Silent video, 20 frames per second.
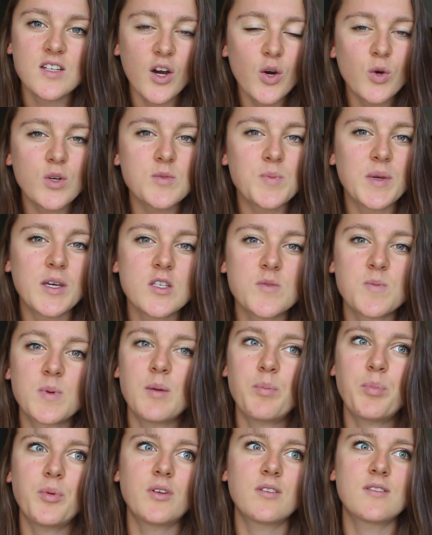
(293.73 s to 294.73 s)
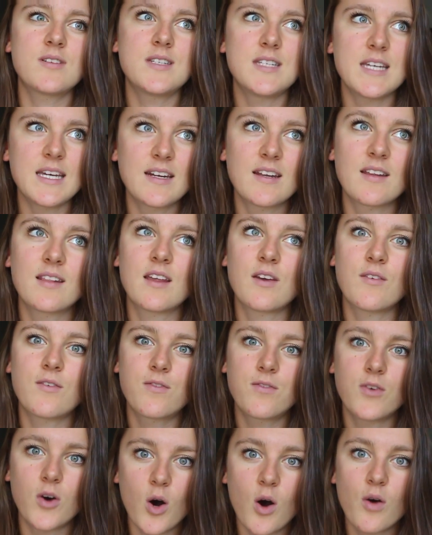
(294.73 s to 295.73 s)
No, it's because people did, and they
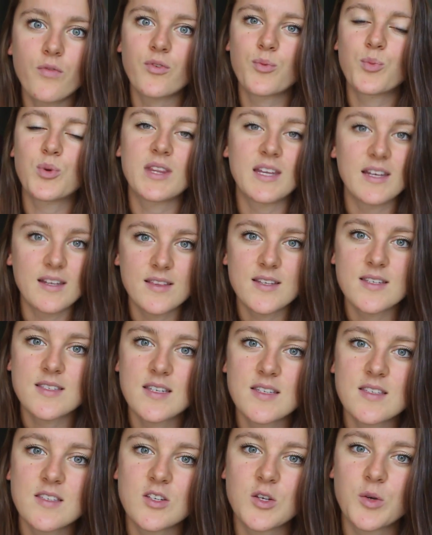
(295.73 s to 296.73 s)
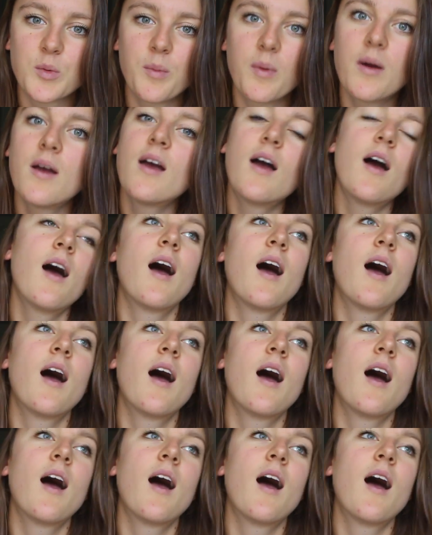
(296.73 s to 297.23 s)
fought from within the system,